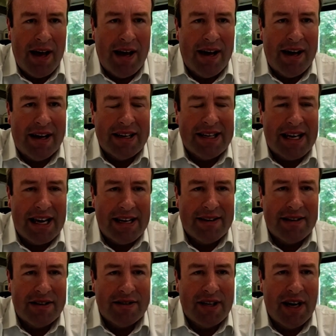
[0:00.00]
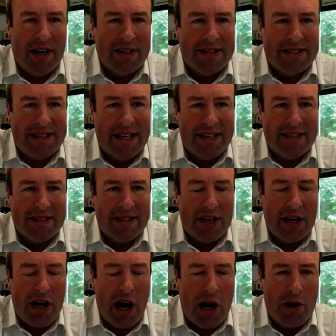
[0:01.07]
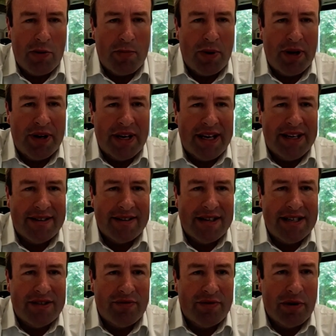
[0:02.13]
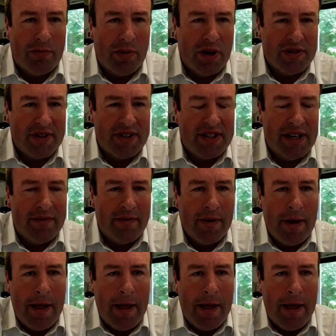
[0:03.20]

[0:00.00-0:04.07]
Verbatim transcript: Uh, getting those garden centres open is is a real positive.